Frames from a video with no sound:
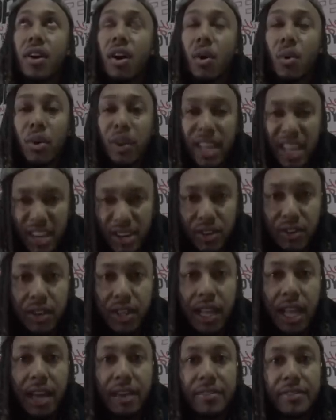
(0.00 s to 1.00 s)
or will hinder
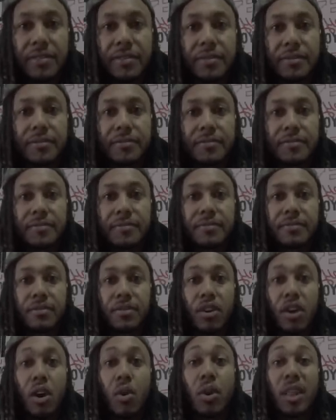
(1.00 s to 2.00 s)
your life,
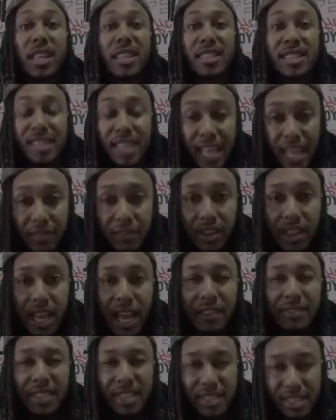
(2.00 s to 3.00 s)
or will enslave your
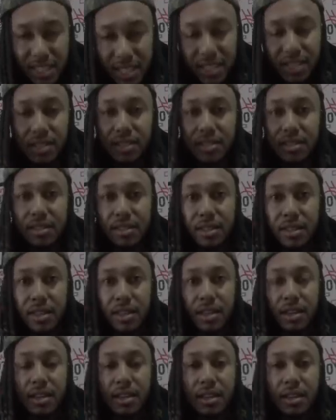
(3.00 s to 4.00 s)
life. Decisions,
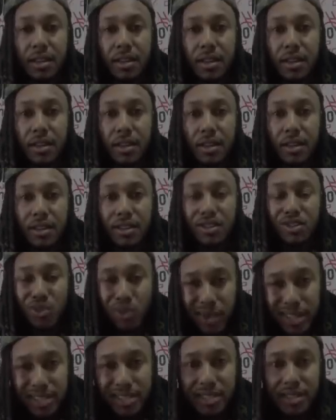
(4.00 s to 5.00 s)

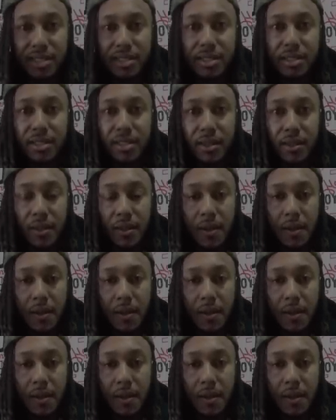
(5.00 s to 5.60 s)
choices.